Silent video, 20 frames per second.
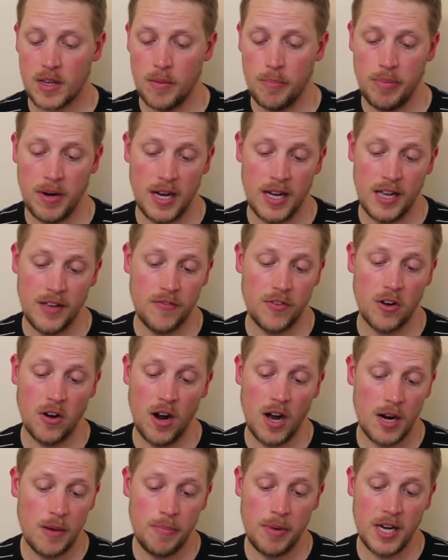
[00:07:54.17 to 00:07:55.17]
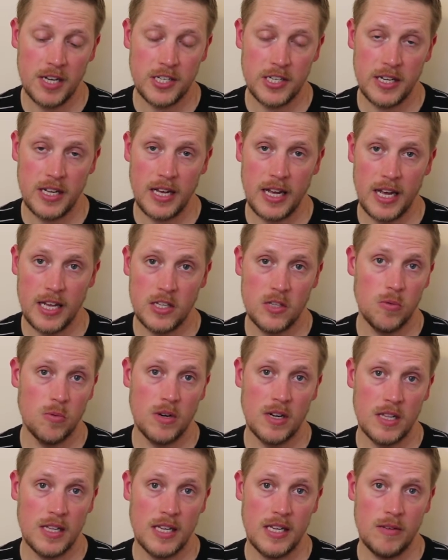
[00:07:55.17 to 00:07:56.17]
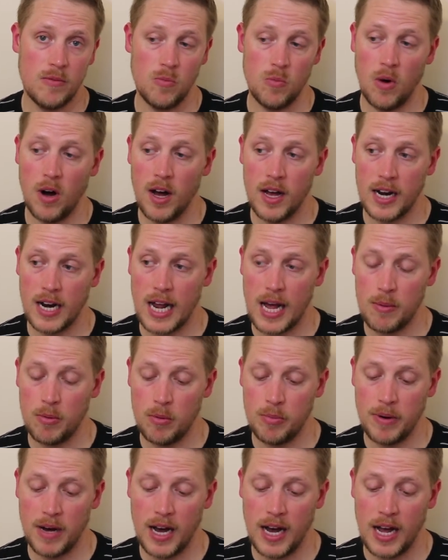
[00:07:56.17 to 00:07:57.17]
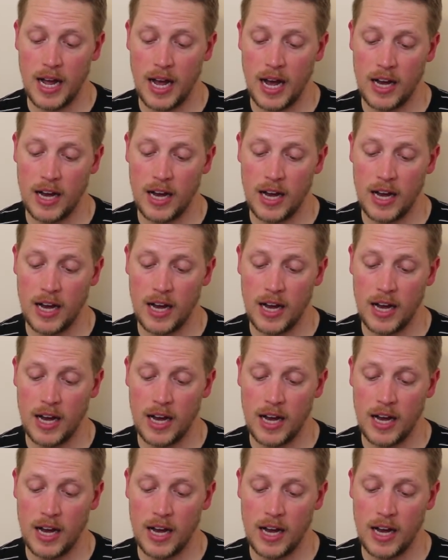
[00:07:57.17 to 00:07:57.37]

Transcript: But if you're on a budget and you really want an apple pie,